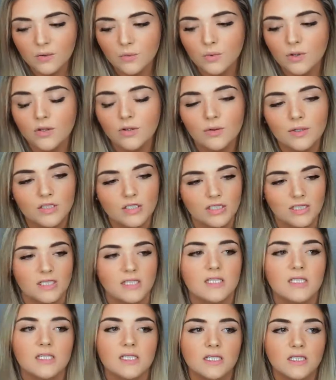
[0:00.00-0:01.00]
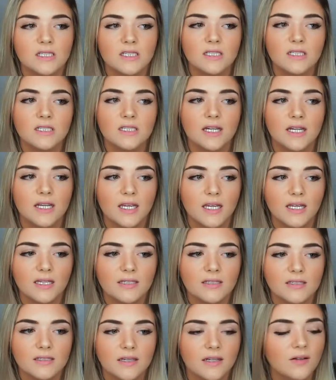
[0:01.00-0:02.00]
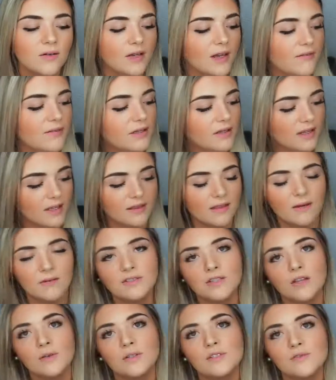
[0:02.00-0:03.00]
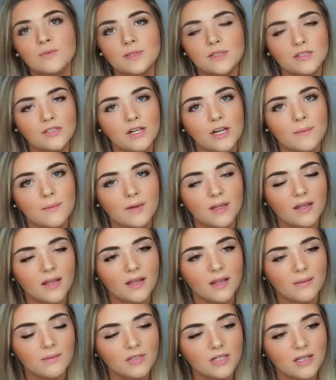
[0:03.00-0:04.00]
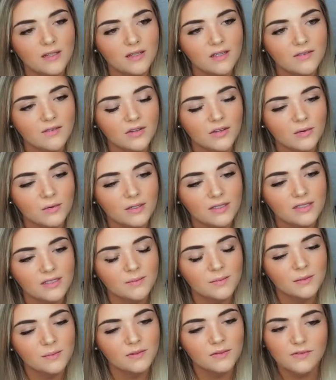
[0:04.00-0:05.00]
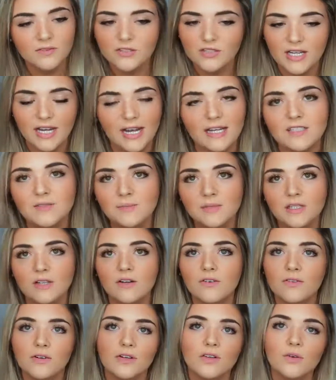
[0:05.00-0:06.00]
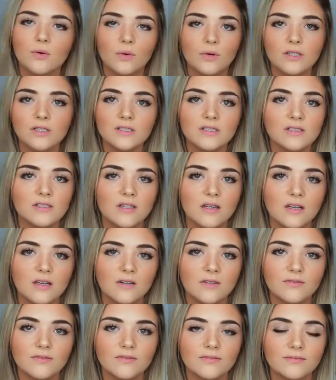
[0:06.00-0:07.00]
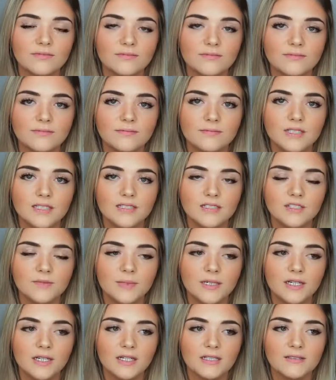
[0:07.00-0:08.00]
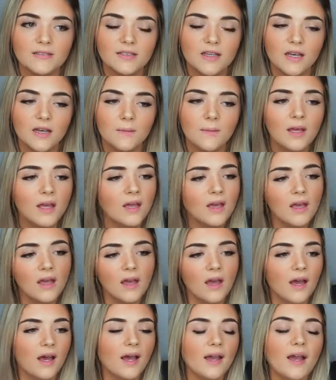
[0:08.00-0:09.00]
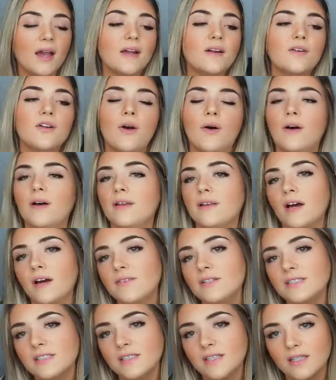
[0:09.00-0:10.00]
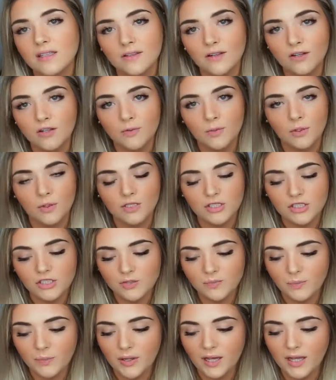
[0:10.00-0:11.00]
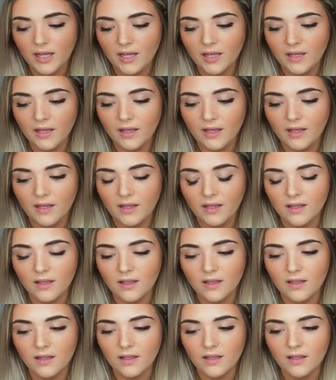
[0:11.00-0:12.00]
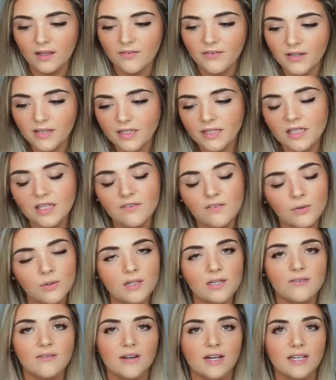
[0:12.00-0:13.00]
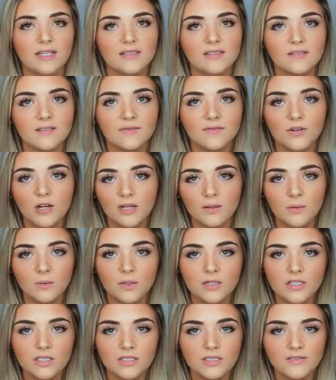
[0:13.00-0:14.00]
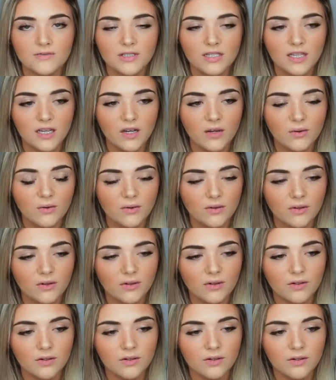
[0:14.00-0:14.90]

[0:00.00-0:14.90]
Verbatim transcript: what other questions did I get? I don't have any, like that was all the ones from Instagram, but like I'm trying to think of other ones that people have just asked me over the course of this experience. Um, I, I don't know. Obviously like there are no more questions, but if I could give you any advice for anyone watching this video,